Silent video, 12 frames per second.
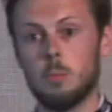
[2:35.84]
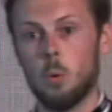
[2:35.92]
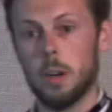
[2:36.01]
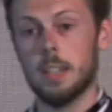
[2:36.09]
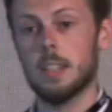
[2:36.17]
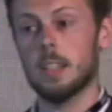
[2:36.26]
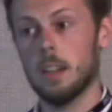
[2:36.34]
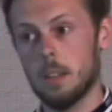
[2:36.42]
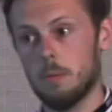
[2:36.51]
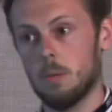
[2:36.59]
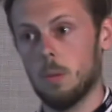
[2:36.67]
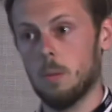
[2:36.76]
more
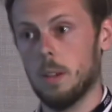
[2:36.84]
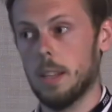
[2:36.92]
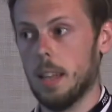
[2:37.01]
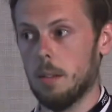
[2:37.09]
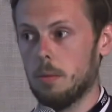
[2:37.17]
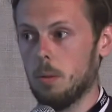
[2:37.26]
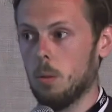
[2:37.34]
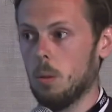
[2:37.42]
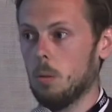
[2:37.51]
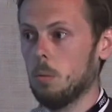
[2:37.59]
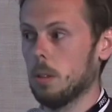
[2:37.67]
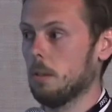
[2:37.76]
insightful, and
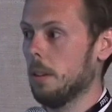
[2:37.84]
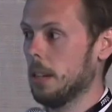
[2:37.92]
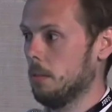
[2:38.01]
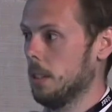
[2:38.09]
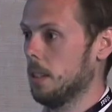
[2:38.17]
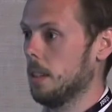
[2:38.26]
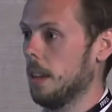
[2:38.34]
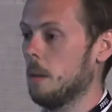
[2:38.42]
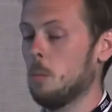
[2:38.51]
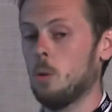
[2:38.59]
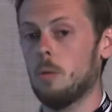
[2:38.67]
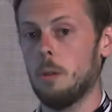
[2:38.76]
therefore with greater insight, a
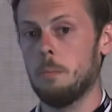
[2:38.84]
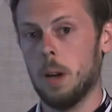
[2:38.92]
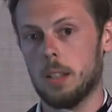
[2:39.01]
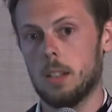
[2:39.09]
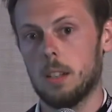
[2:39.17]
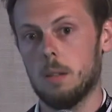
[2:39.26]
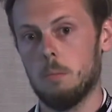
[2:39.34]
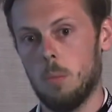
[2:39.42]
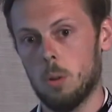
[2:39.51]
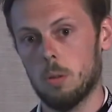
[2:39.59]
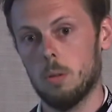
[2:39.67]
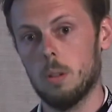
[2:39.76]
more robust
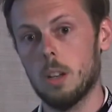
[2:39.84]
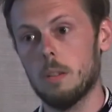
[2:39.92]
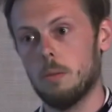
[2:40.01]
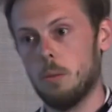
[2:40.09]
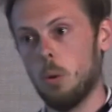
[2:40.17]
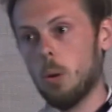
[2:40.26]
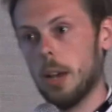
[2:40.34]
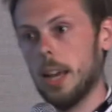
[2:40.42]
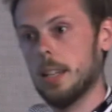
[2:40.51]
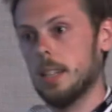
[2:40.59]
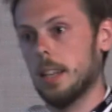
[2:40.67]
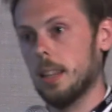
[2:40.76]
model for
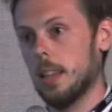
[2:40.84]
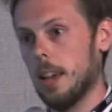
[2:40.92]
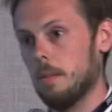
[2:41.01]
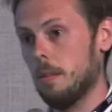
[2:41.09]
forecasting the